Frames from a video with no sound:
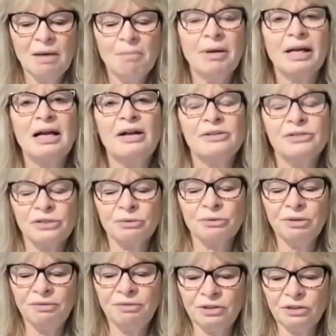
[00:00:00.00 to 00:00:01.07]
My counselor
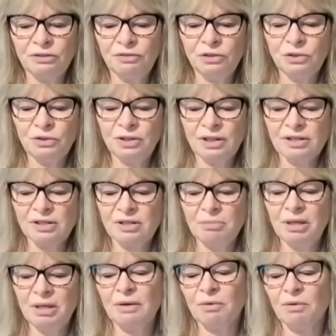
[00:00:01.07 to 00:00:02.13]
revealed a few things to
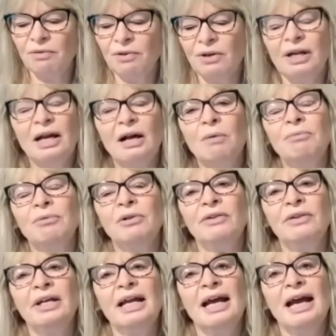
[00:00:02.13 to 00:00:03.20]
me that were very helpful
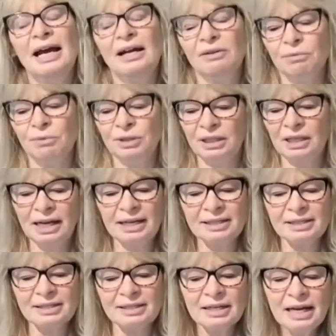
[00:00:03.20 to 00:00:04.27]
and that I hadn't
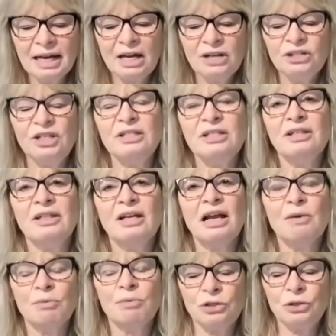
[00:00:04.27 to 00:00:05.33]
realized. She said that
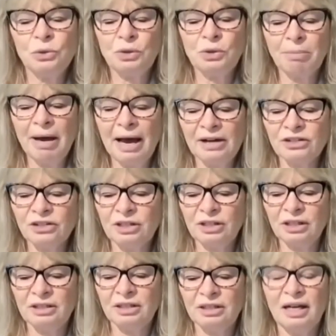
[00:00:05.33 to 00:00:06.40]
I was too
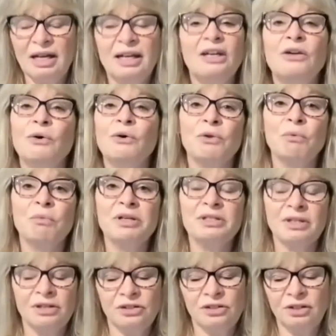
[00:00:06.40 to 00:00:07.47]
compassionate. I didn't know there
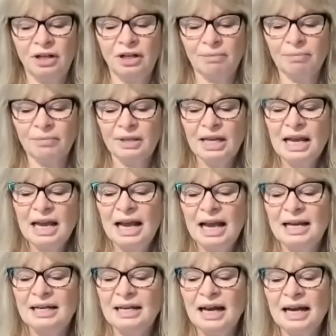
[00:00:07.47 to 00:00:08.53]
was such a thing.
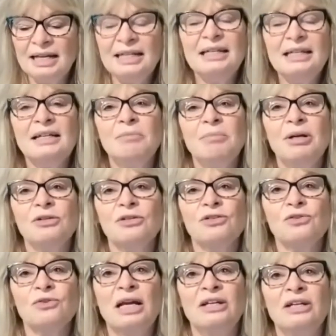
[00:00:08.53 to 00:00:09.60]
And I needed a better
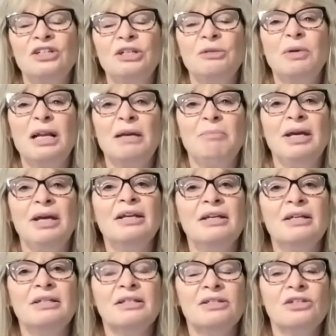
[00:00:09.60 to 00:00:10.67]
strategy when I
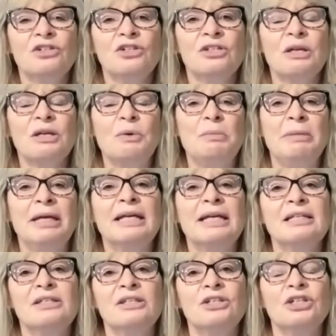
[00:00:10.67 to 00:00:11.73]
made decisions. I would make a
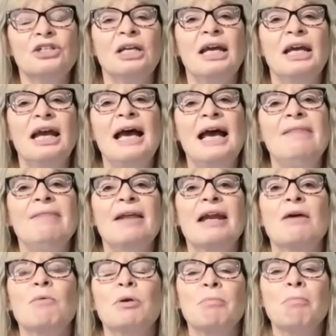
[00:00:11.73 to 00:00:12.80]
decision and then
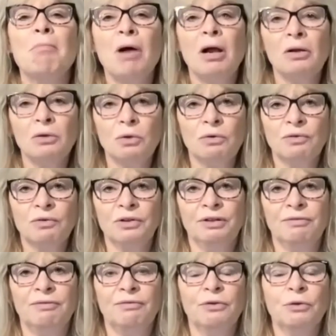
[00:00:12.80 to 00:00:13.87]
I would mull over
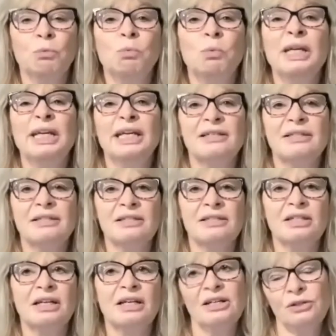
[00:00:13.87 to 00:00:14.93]
it for weeks.
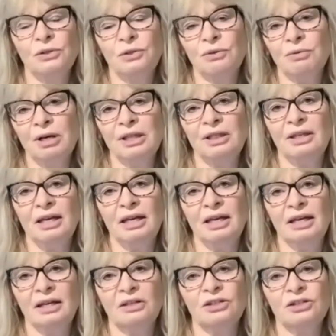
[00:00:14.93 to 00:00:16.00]
Did I do the right
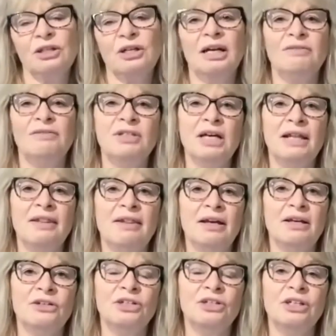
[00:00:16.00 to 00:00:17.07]
thing? Should I have done,
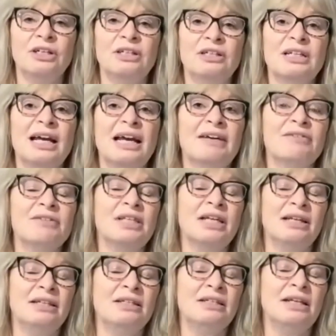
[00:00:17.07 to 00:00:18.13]
shouldn't I have
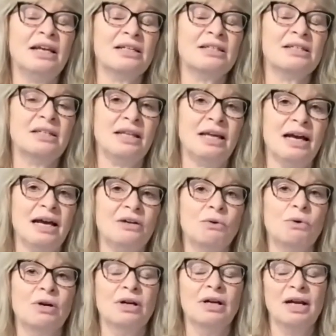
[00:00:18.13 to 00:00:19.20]
said yes to that
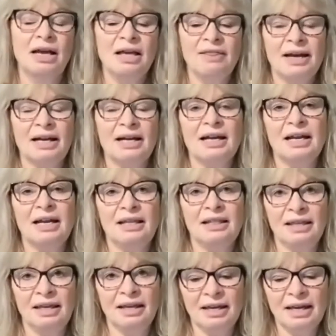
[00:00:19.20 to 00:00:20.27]
or that kind
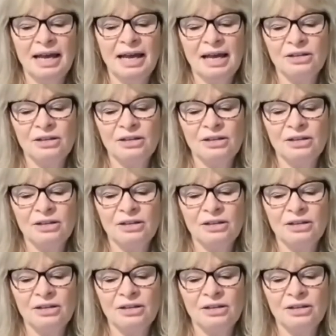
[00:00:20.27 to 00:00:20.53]
of thing?